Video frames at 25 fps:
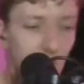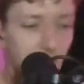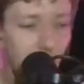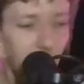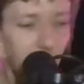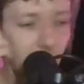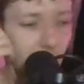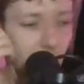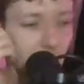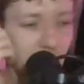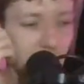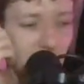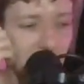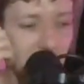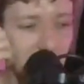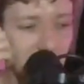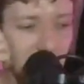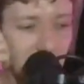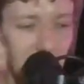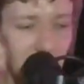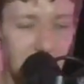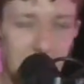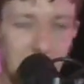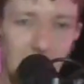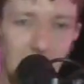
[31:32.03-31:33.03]
how
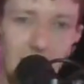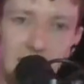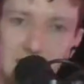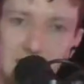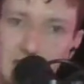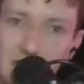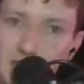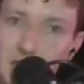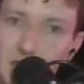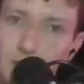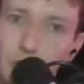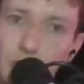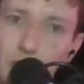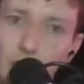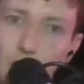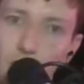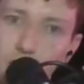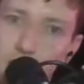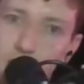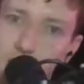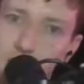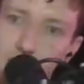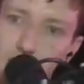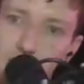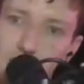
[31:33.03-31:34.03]
genocide exists
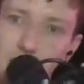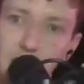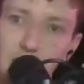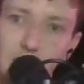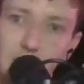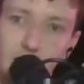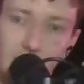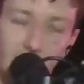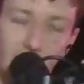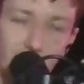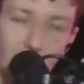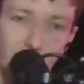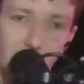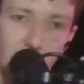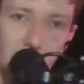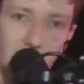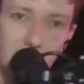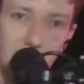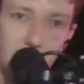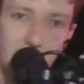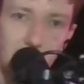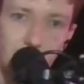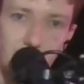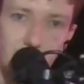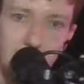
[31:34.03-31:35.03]
beyond the legal
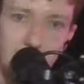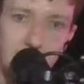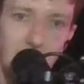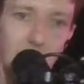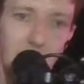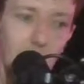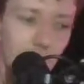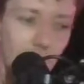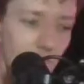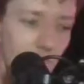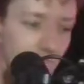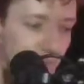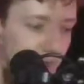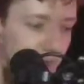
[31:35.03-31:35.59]
definitions of the term,